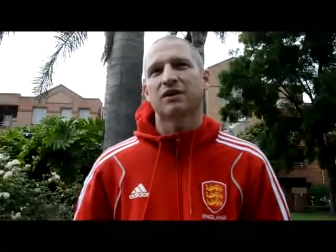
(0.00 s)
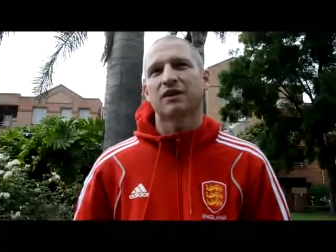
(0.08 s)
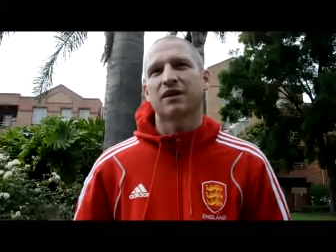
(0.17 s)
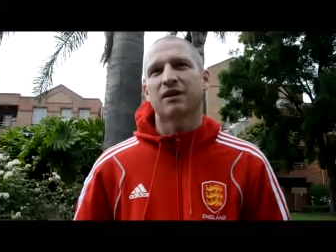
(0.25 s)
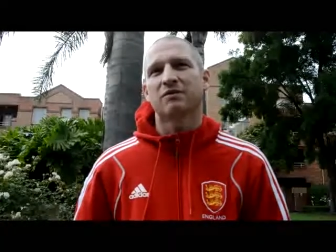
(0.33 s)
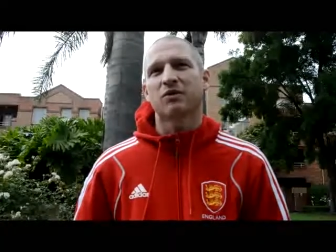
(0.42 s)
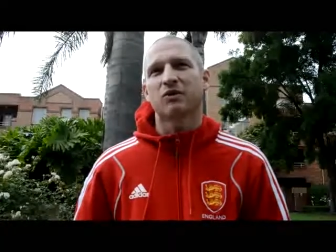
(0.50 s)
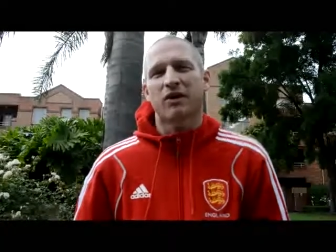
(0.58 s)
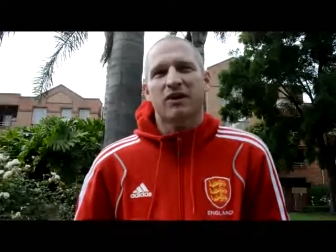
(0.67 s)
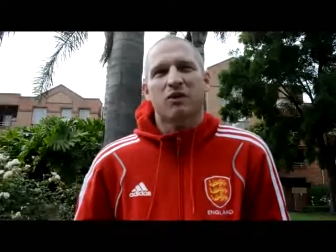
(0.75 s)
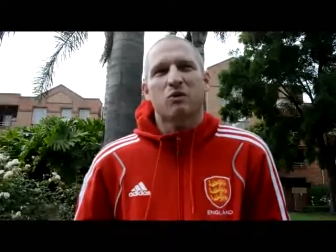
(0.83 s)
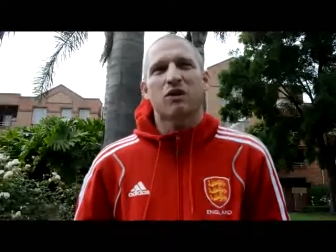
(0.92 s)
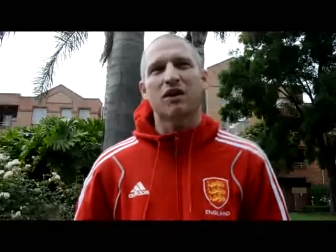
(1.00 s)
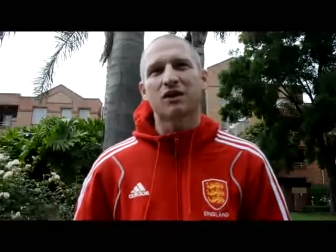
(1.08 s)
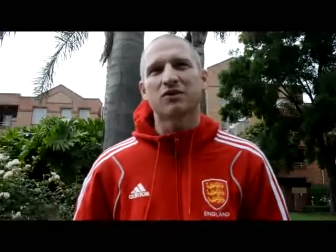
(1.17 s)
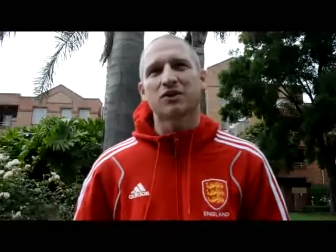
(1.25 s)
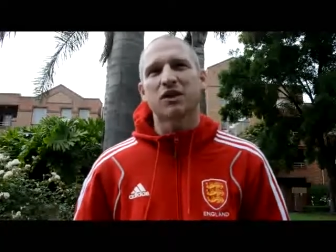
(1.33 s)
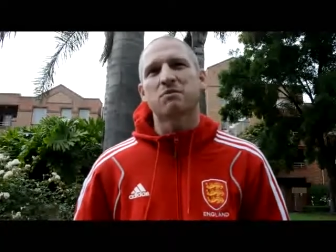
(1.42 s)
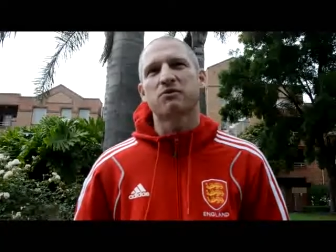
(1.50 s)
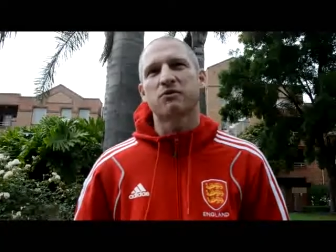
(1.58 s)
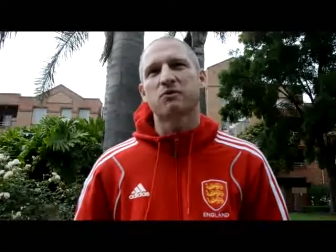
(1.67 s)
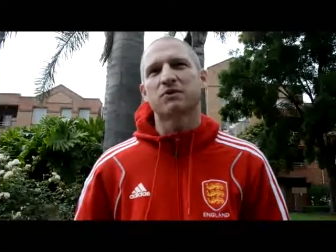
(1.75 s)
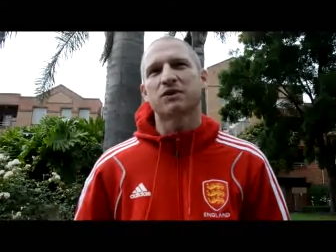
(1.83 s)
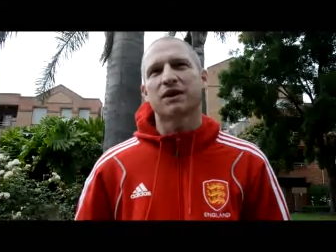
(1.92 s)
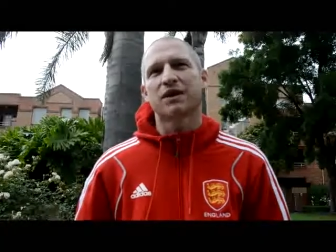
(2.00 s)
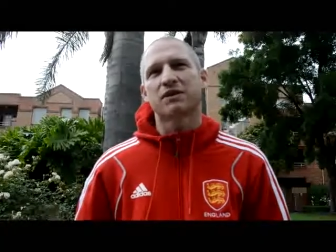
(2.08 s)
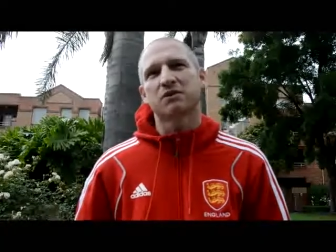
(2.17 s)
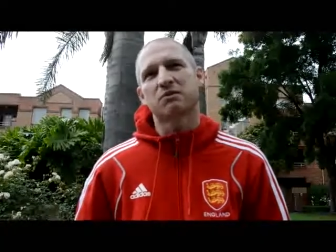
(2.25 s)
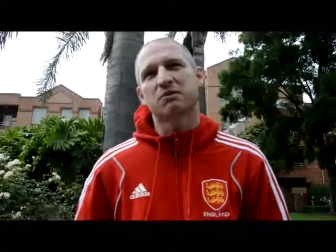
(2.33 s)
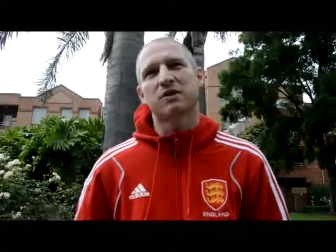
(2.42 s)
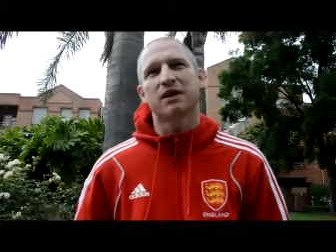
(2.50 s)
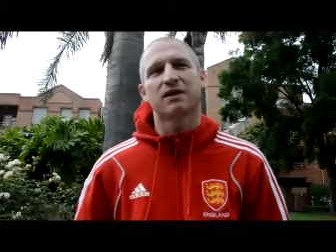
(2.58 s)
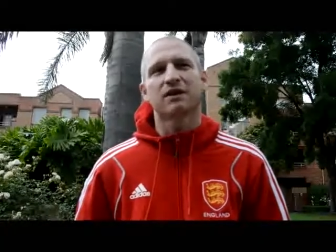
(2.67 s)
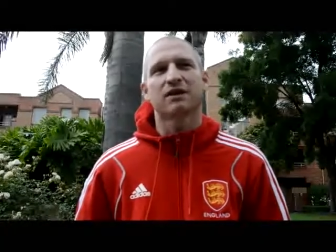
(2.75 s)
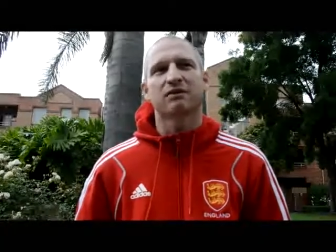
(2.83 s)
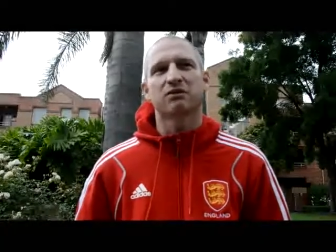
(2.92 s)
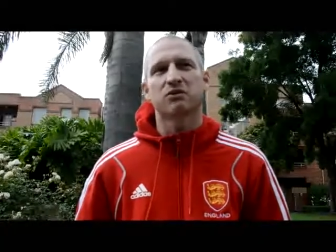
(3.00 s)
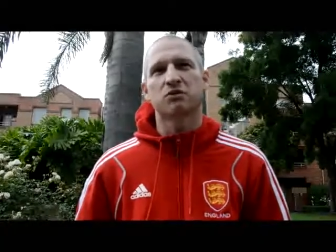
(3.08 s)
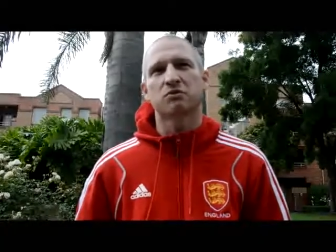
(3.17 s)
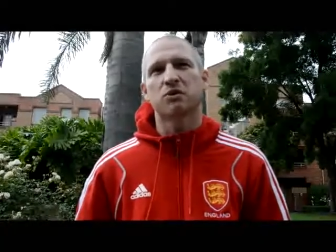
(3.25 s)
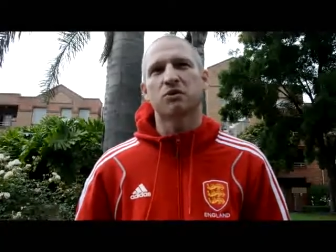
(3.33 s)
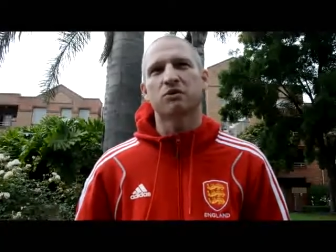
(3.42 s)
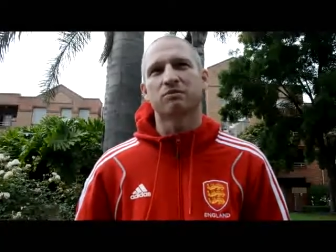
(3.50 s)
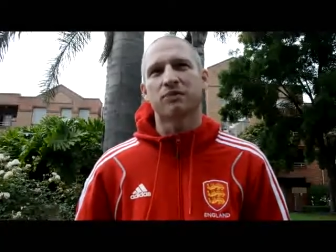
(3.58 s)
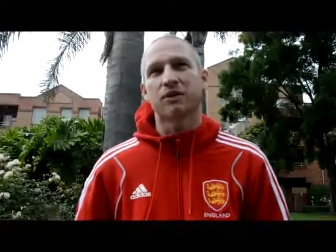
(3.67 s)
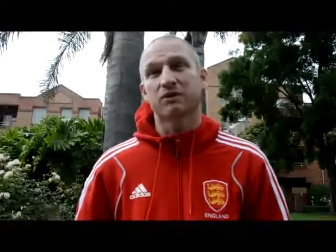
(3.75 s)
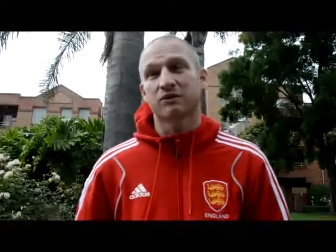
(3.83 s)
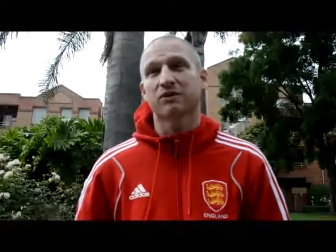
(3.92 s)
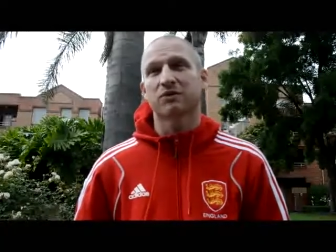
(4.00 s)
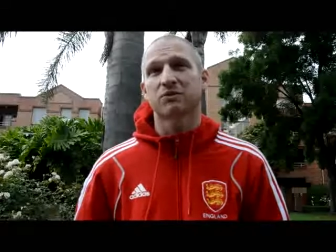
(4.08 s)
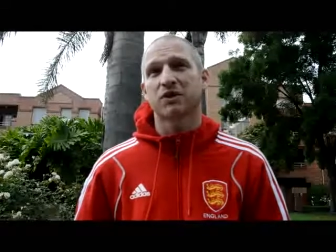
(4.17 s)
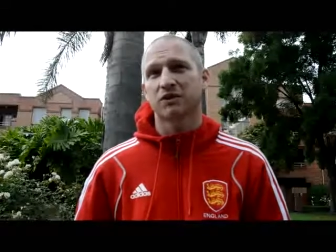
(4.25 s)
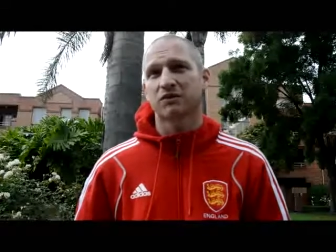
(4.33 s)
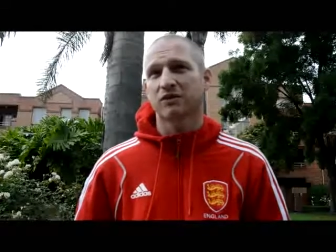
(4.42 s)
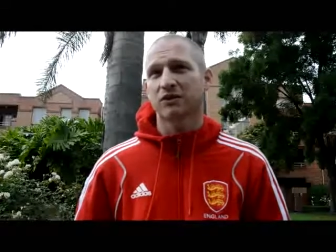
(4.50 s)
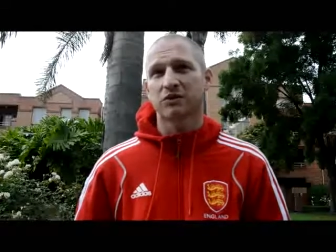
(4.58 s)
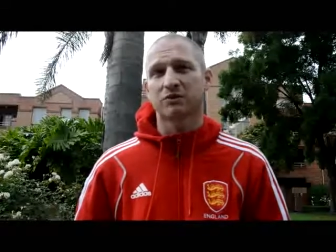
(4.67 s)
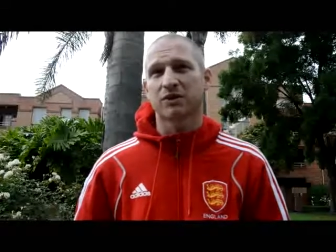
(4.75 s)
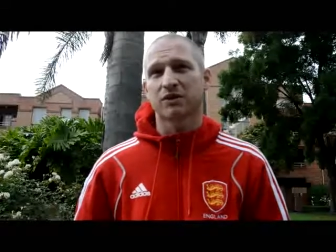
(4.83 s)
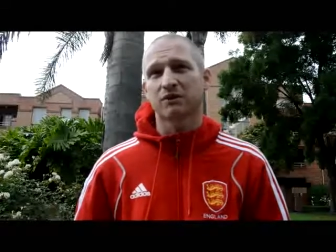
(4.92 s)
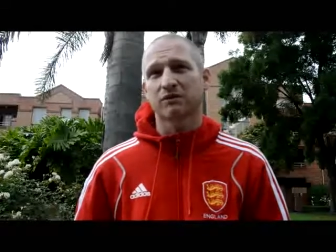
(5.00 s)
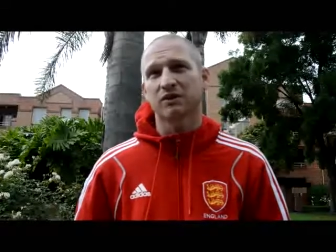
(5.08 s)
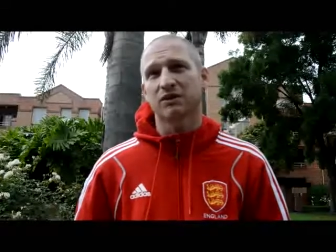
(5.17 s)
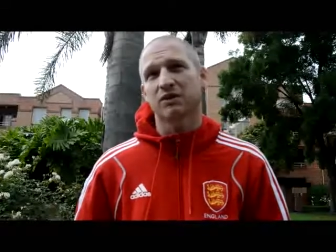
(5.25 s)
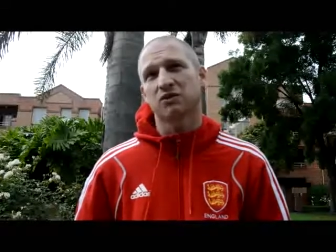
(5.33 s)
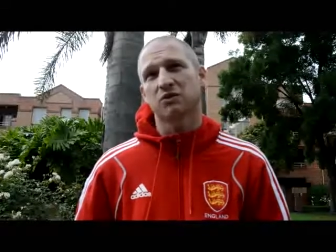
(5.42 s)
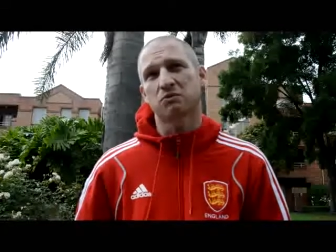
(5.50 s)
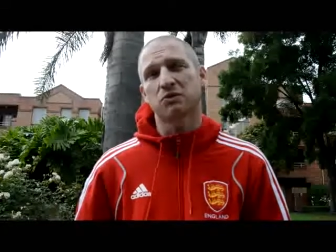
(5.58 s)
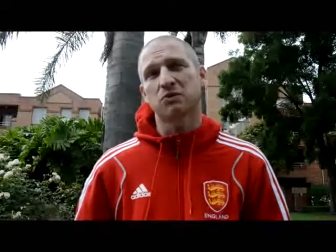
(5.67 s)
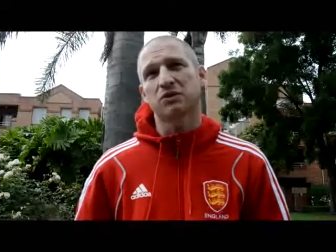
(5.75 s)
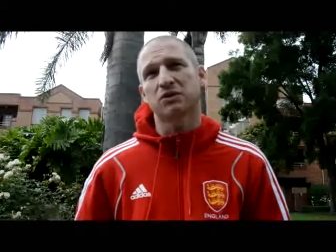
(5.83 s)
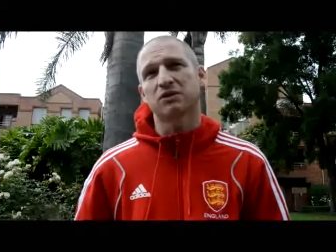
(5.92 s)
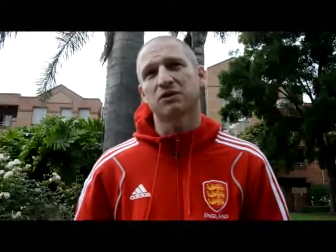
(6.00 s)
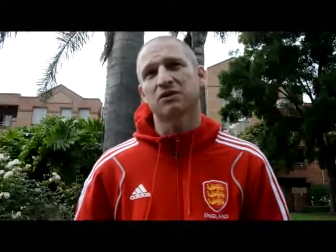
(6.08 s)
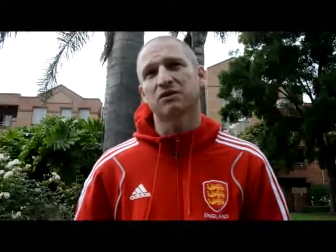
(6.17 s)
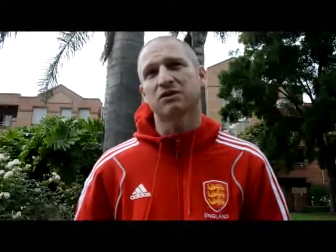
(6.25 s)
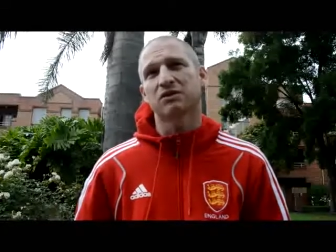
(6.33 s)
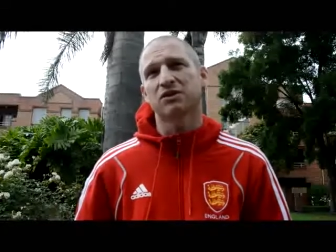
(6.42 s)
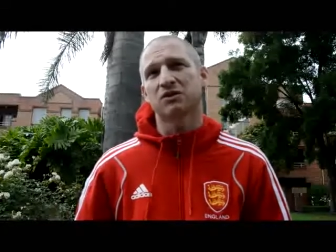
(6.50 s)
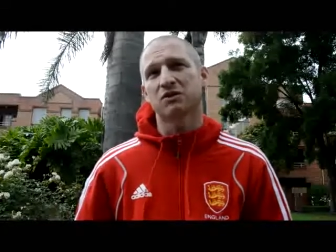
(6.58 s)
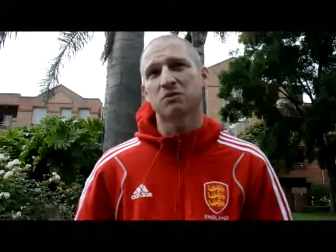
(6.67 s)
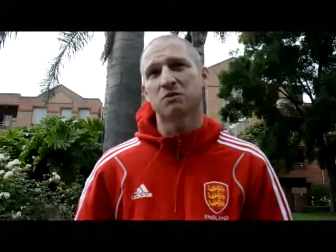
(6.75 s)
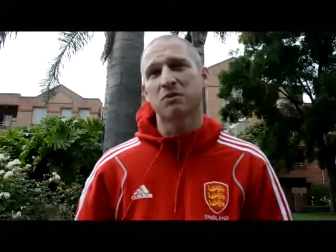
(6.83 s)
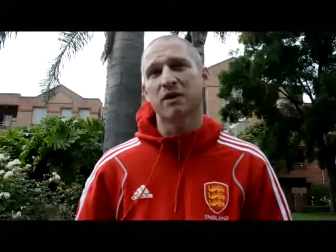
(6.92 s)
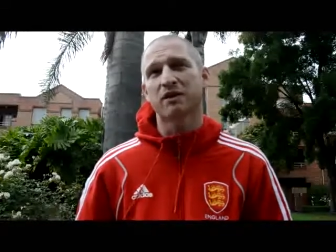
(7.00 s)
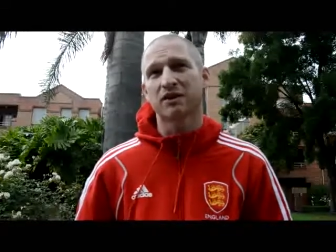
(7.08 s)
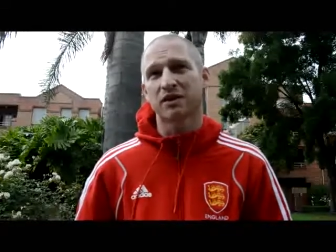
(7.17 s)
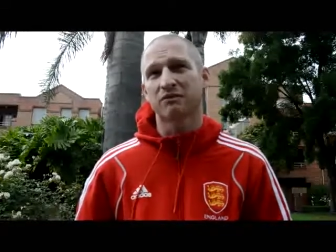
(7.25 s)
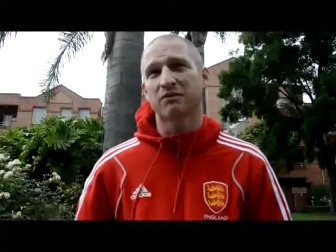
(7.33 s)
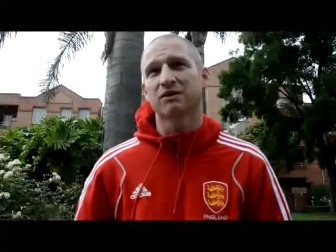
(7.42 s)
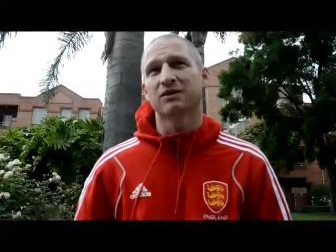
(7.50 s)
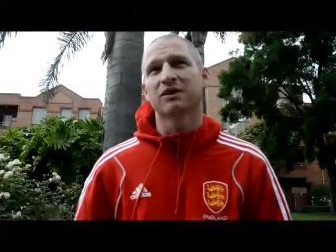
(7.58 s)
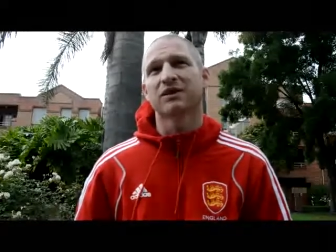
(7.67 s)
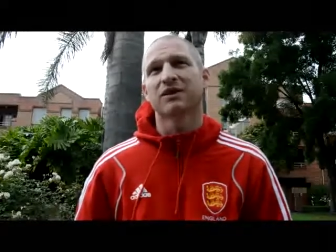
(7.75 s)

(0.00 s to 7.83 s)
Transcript: Um, that they were no. close in their performance standards, but we had enough to support both subjectively and objectively that supported the decisions we made given